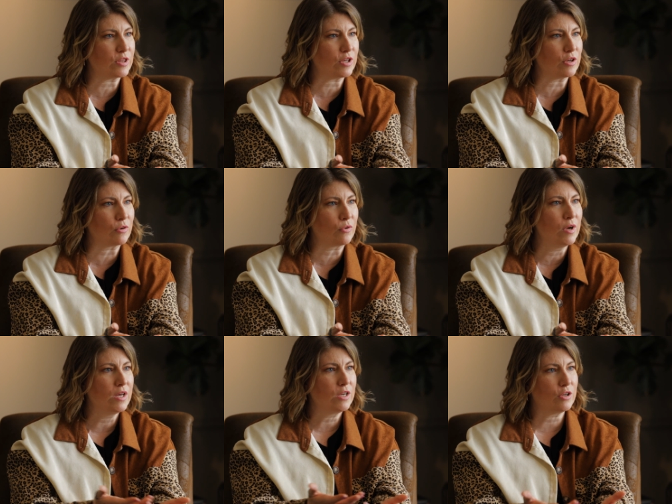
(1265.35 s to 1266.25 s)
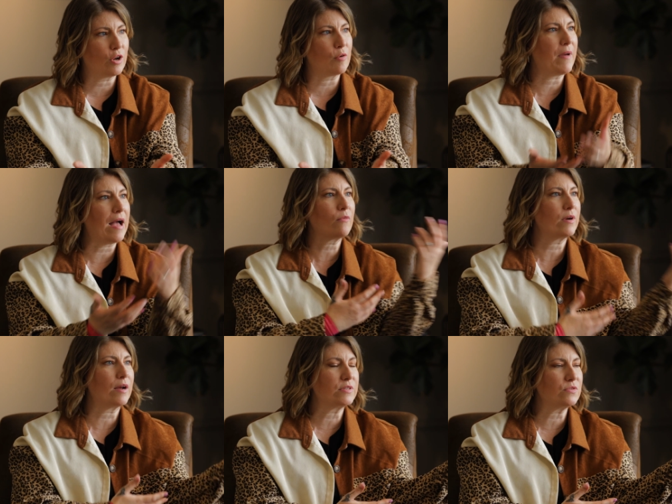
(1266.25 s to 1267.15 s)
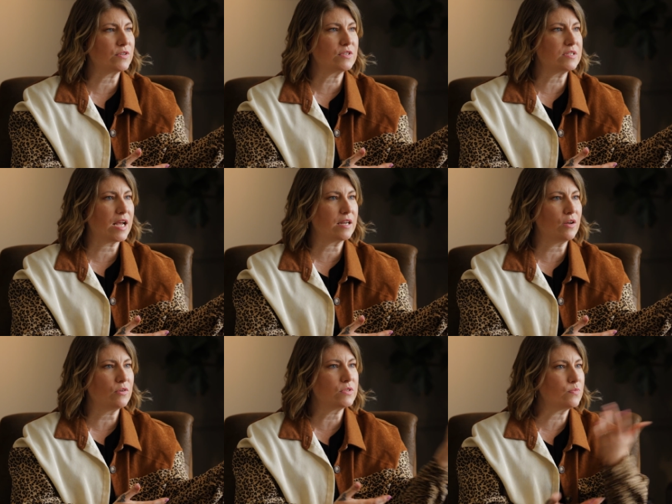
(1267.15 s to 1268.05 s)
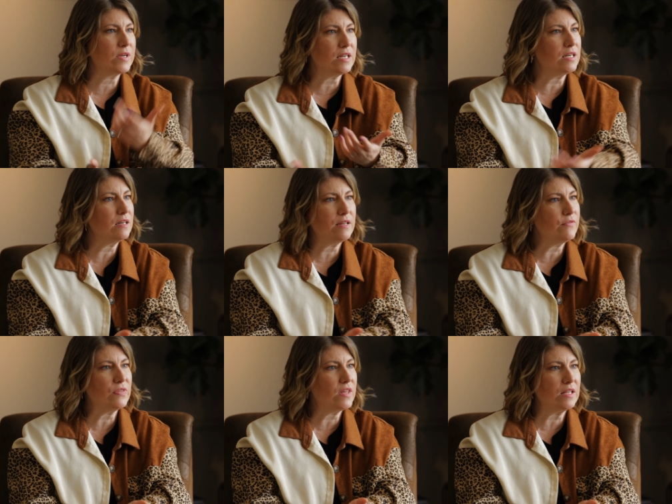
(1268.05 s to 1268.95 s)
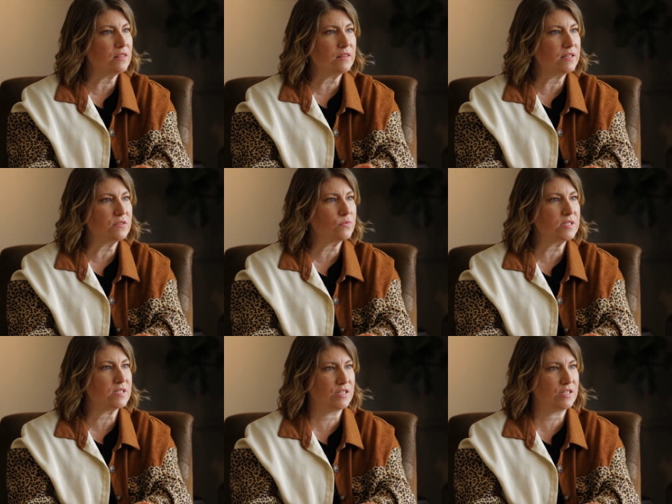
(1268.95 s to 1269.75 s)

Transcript: with you you know, back when I was first diagnosed, we didn't even think that this was